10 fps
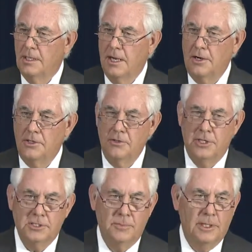our
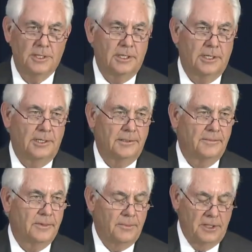U.S. military,
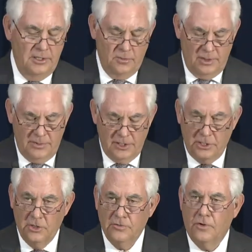the men and women in
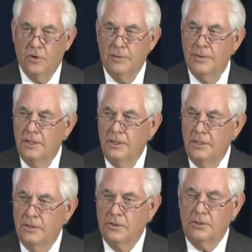uniform
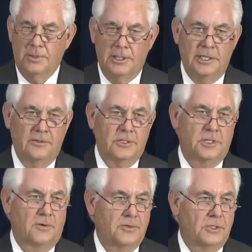who are completing the
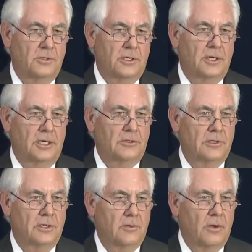service to their
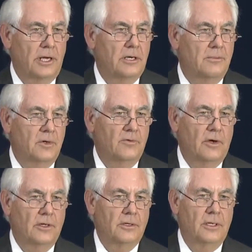country and ready to move
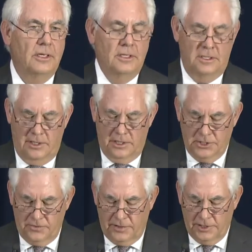on to their
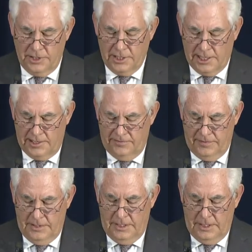civilian life.
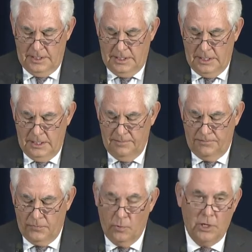
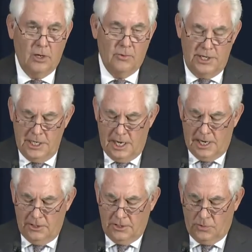We already
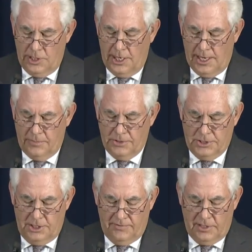hire
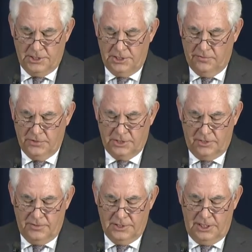29% of our civil
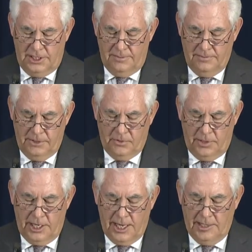service team,
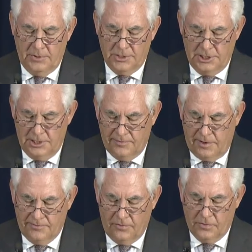29% of
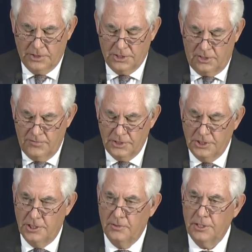our Foreign Service
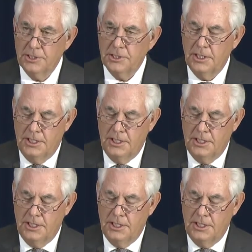generalists,